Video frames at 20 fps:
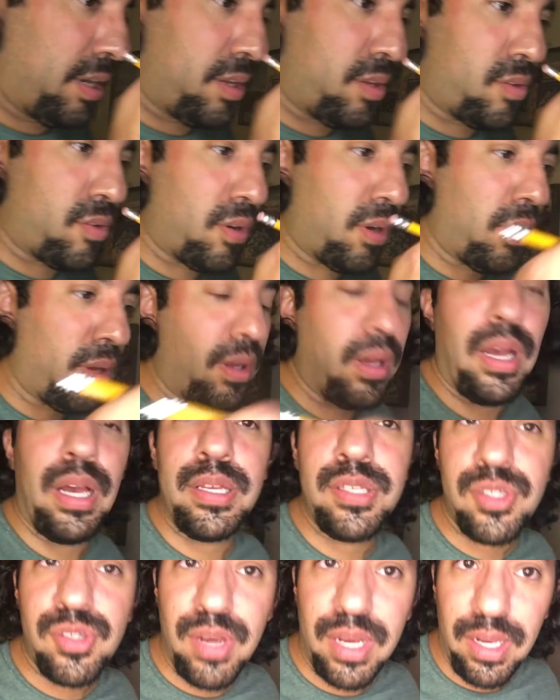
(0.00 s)
draw a
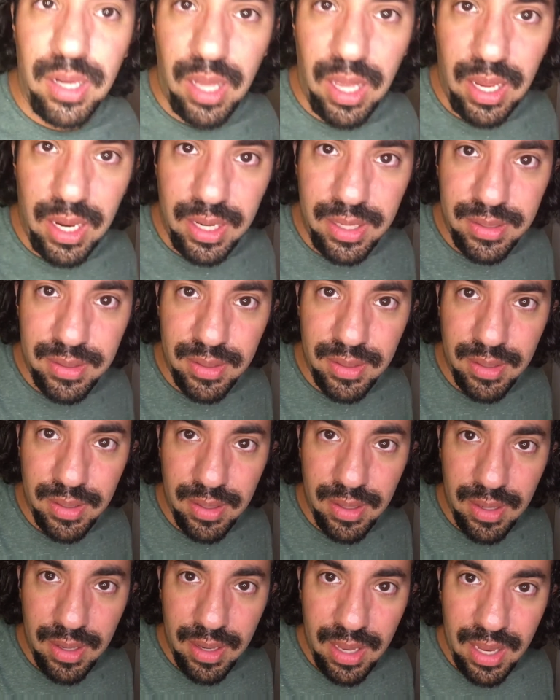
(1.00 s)
straight line,
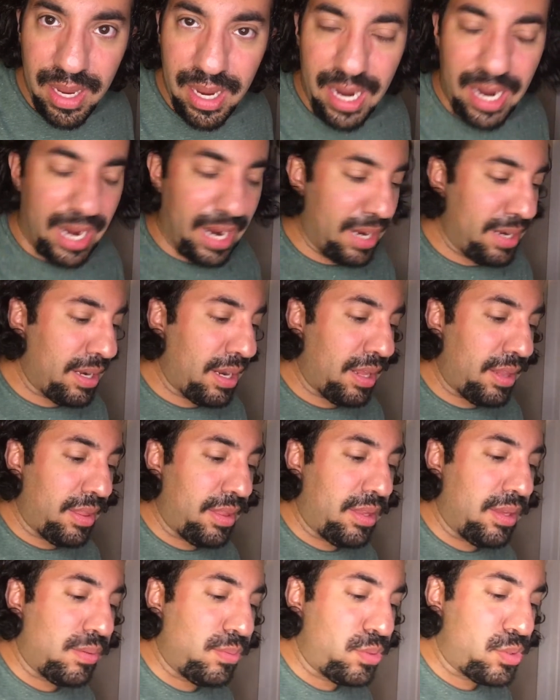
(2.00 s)
and
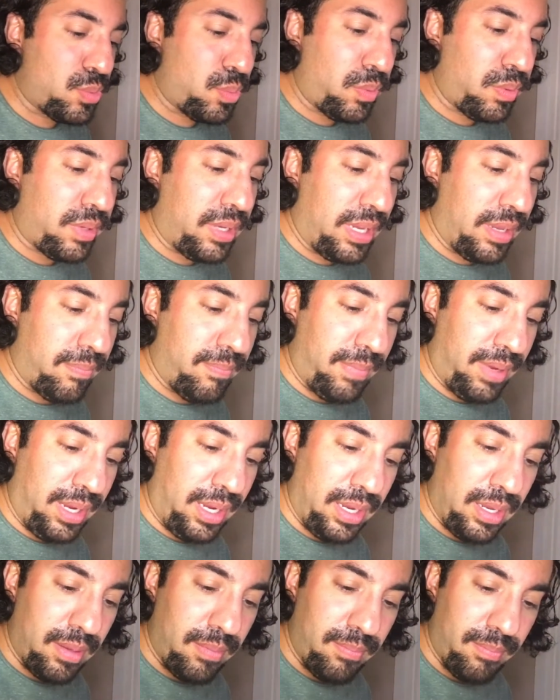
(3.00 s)
those will give me
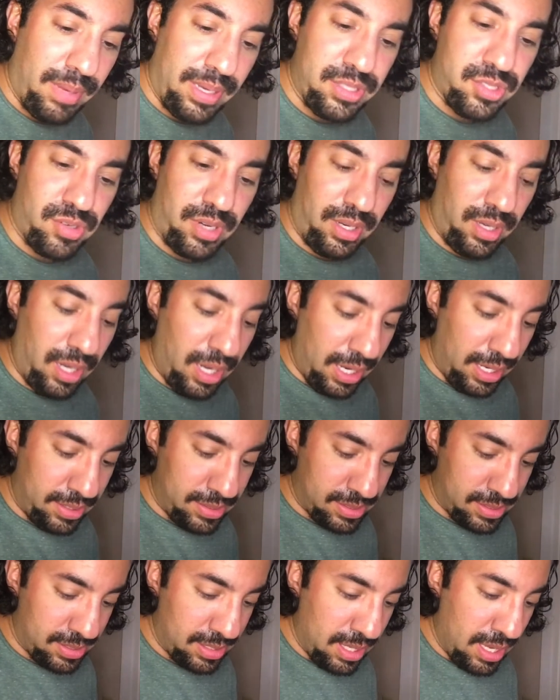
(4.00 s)
my straight
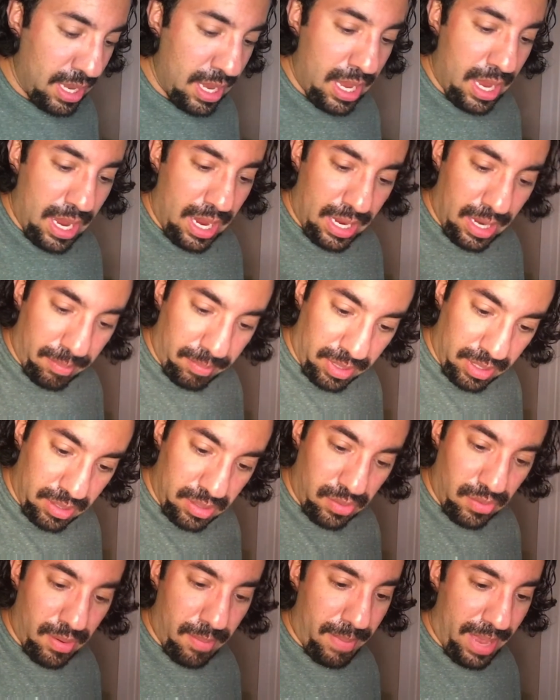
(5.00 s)
lines. And I'm gonna
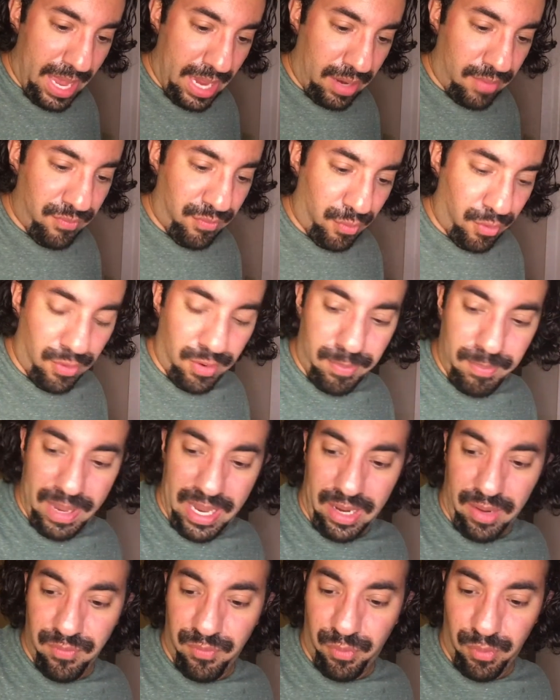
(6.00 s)
do it back and forth,
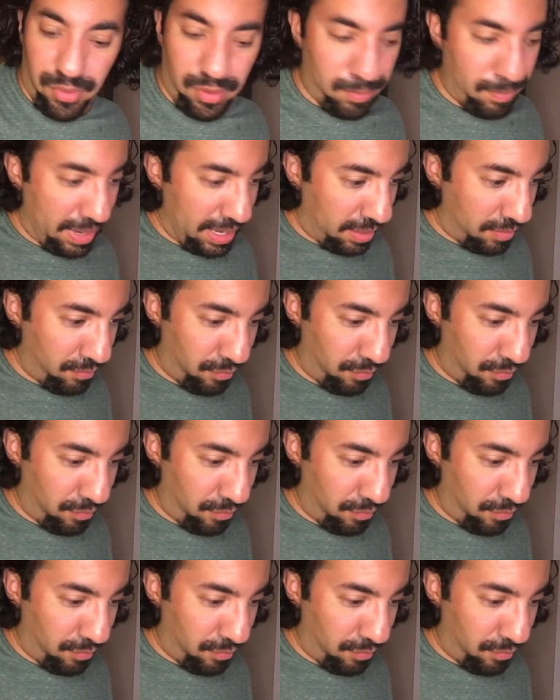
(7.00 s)
back and forth, back and